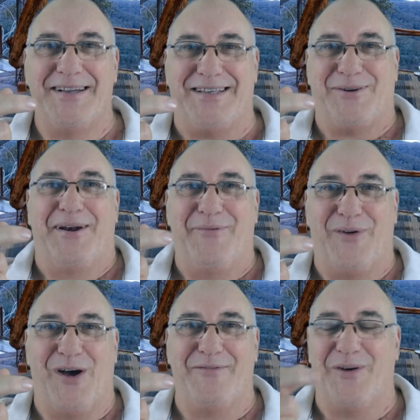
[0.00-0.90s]
He's
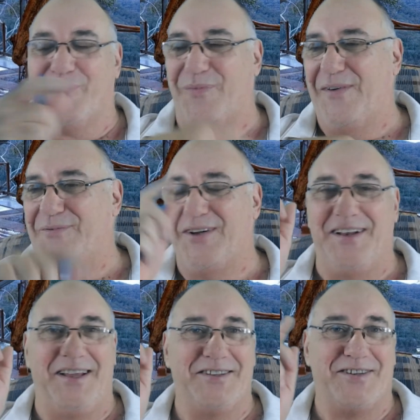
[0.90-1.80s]
25. You're
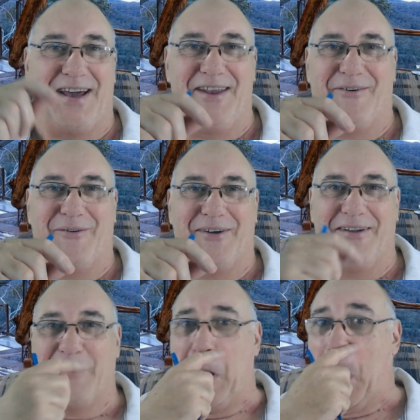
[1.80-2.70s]
15 years later or
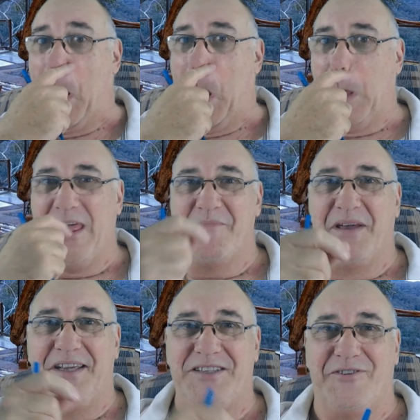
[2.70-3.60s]
whatever. They're
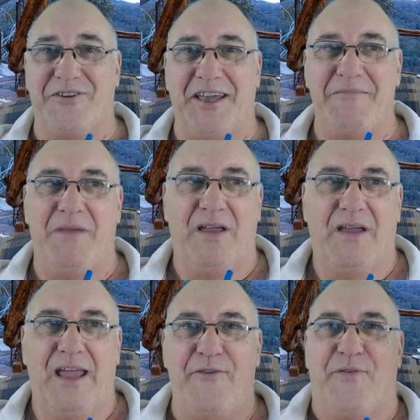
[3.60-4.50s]
me doing him.
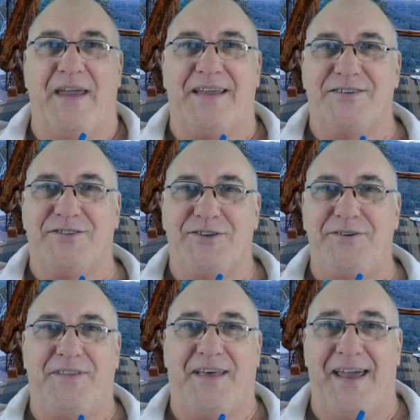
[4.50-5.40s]
If they can
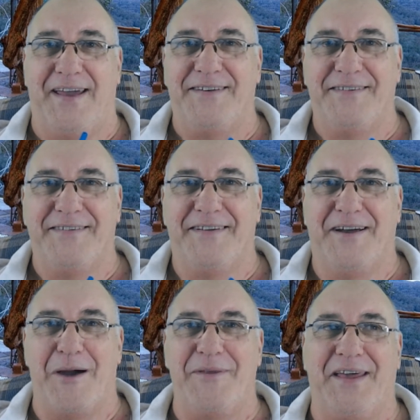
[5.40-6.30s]
do that,
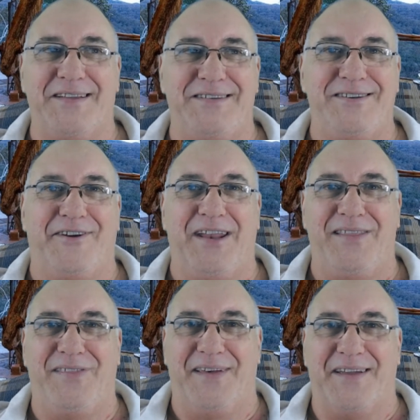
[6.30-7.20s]
I mean, they can do
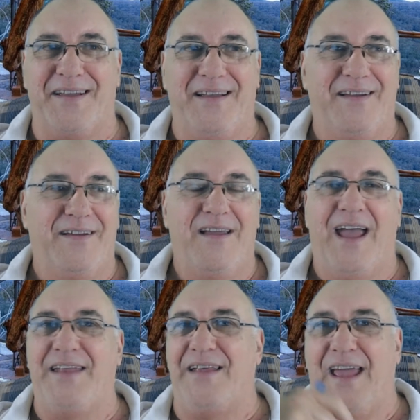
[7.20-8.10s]
anything,
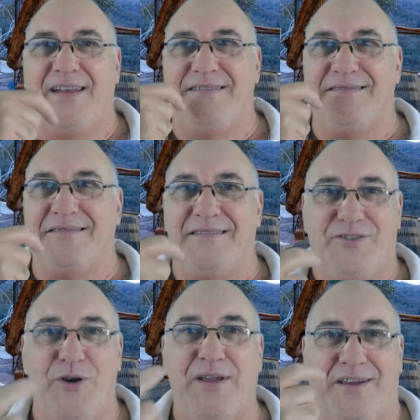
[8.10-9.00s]
and and trick